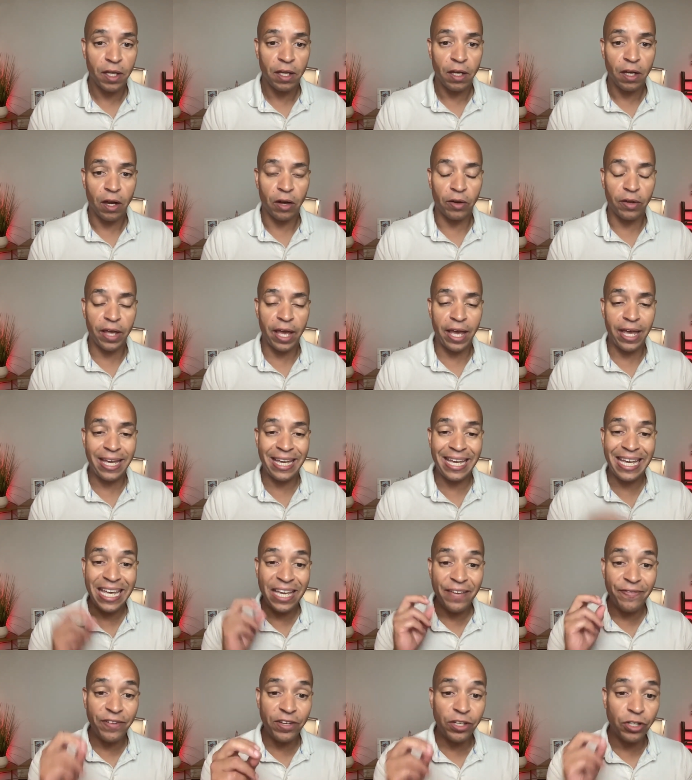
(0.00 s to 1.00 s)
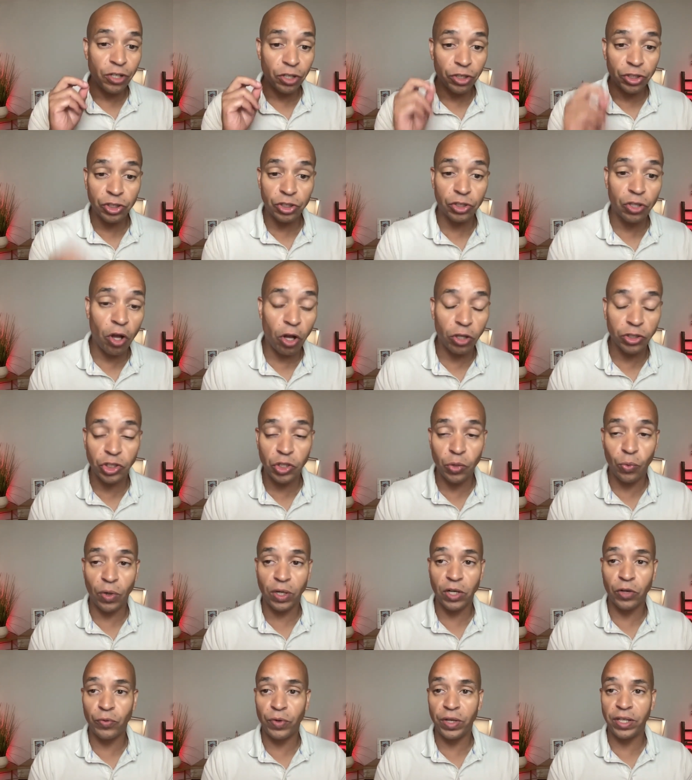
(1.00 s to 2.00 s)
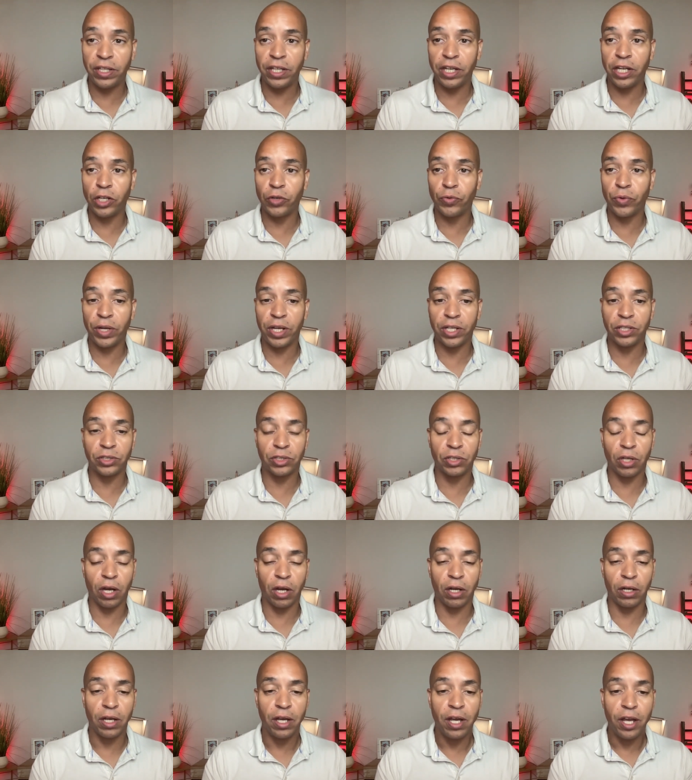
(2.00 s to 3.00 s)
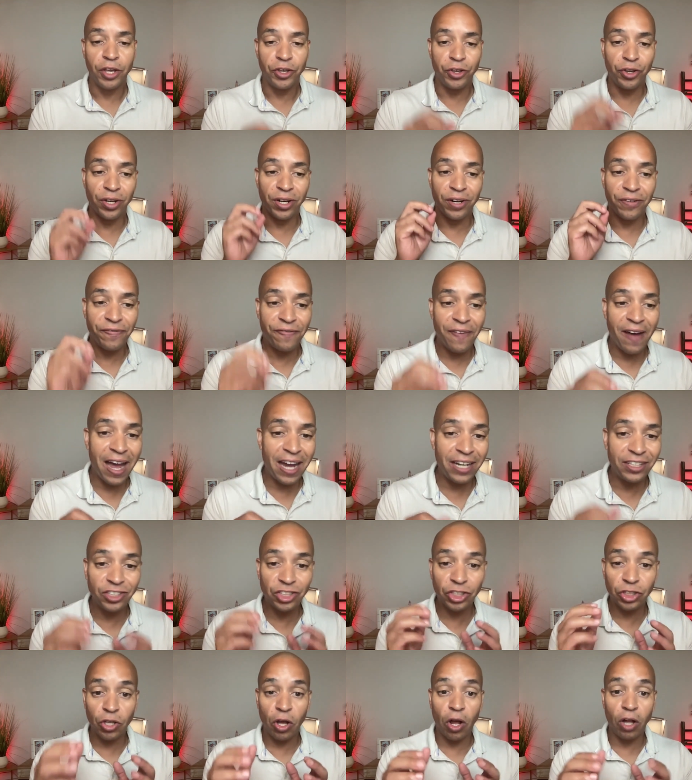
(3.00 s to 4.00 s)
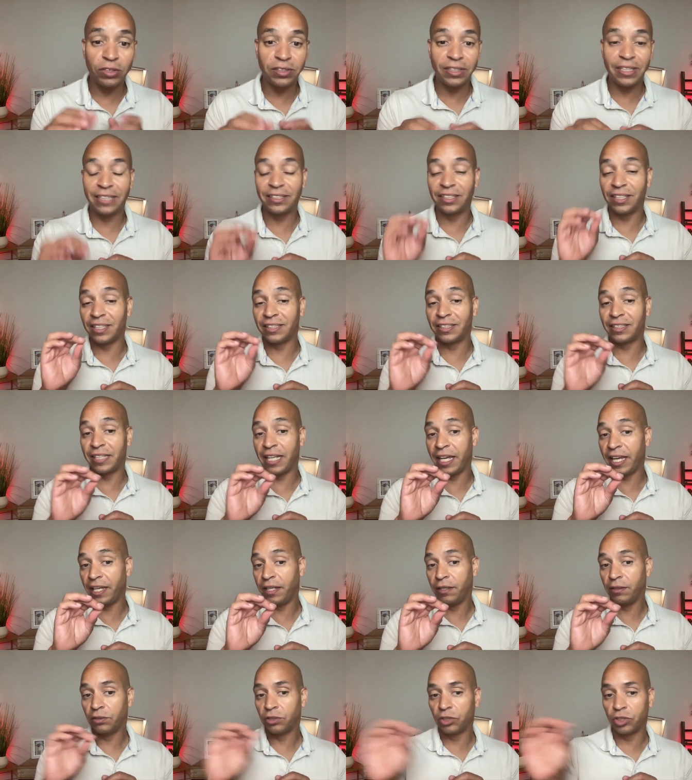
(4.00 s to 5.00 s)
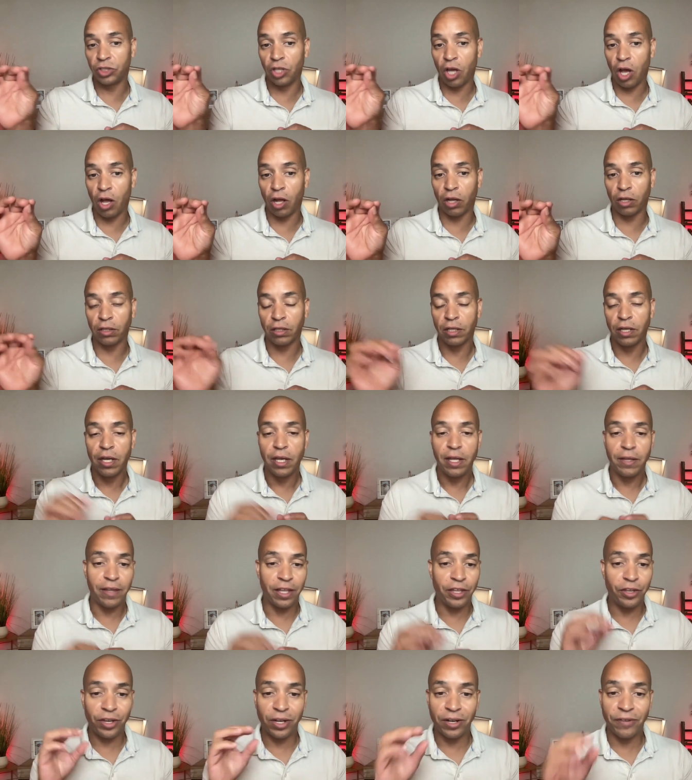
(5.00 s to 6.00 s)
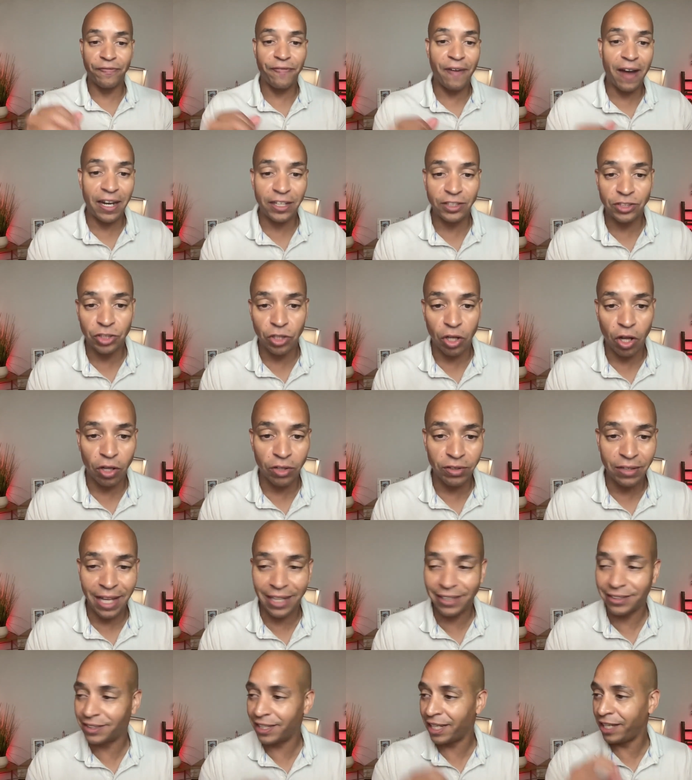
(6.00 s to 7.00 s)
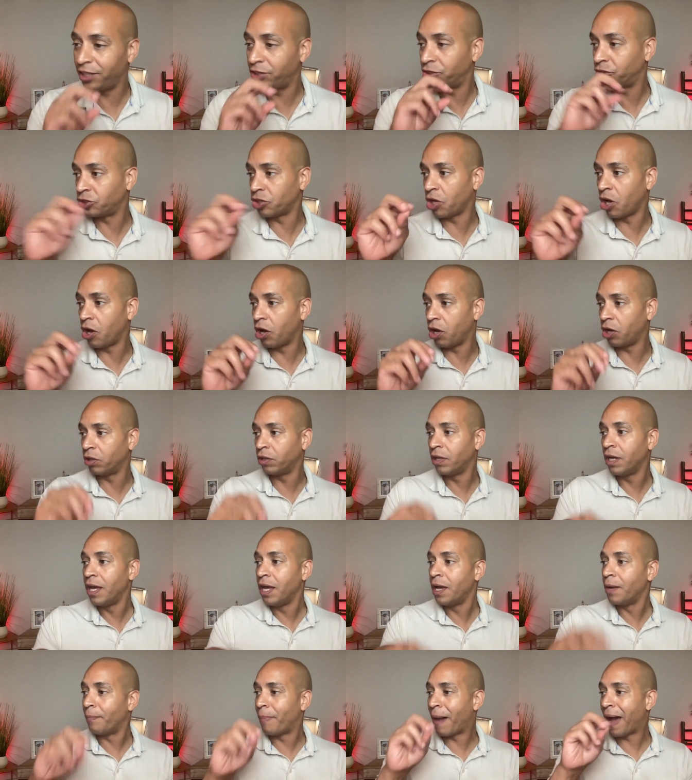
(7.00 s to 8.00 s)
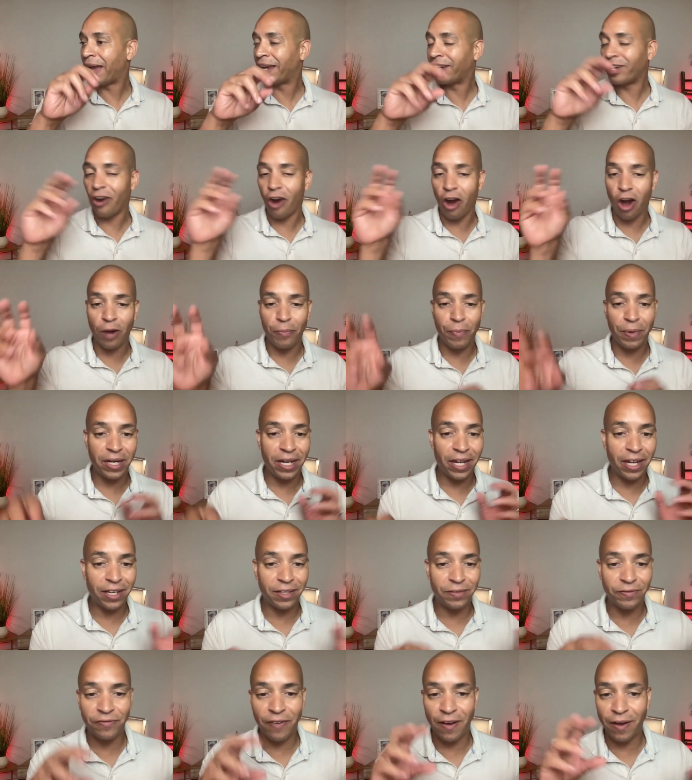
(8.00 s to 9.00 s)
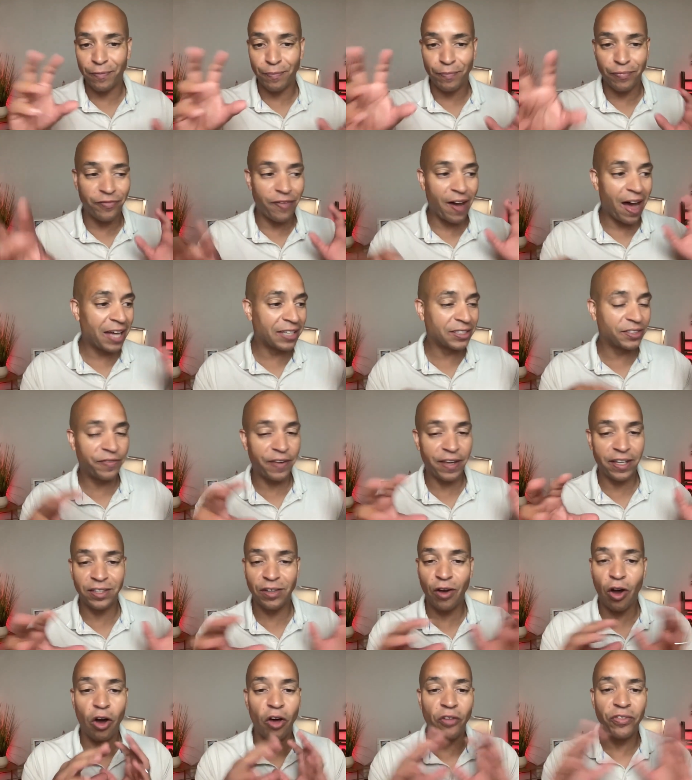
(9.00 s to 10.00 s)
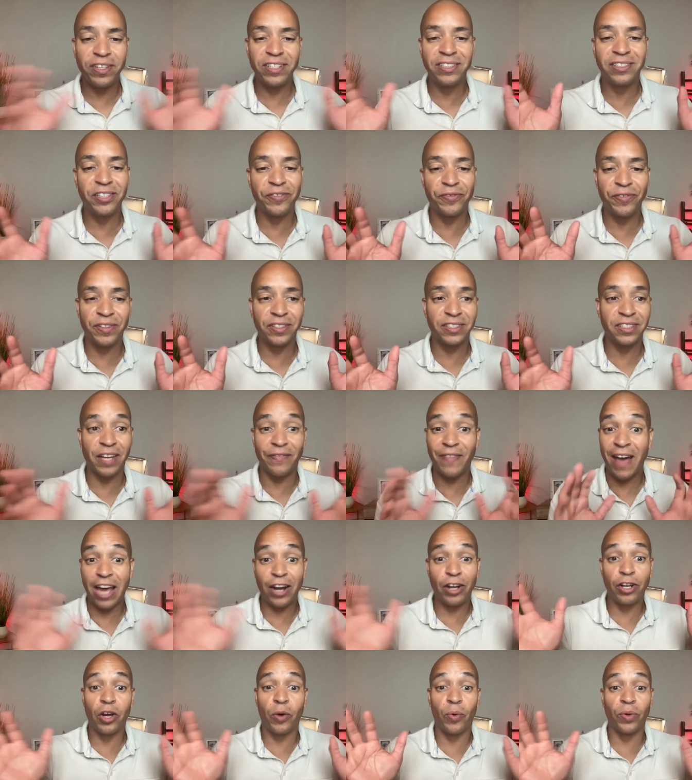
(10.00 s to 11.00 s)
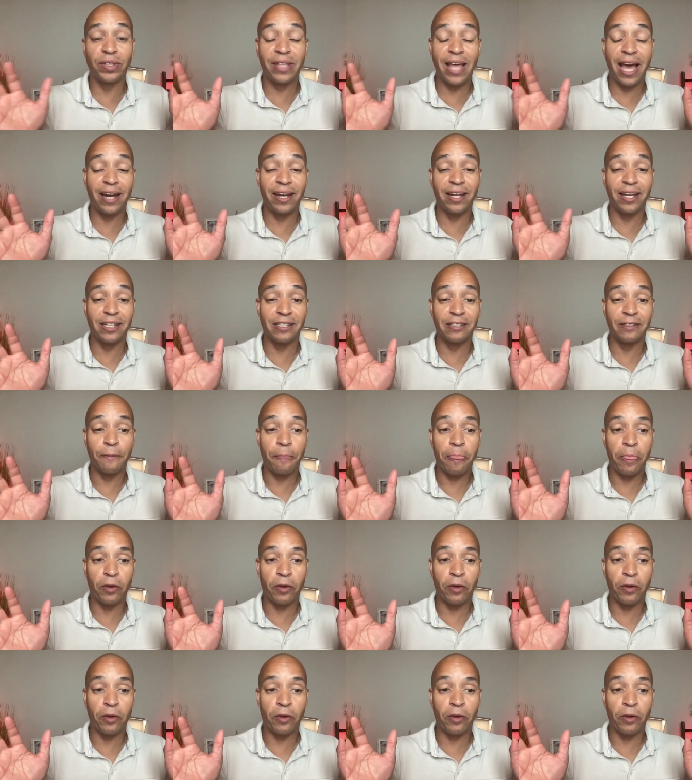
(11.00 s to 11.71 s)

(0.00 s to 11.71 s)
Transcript: Okay, even your salt, you want to read the ingredients on. You're gonna find salts that just say salt. Then you're gonna find salt that say salt, bicarbonate, phosphate, all these different stuff. I don't know what that is.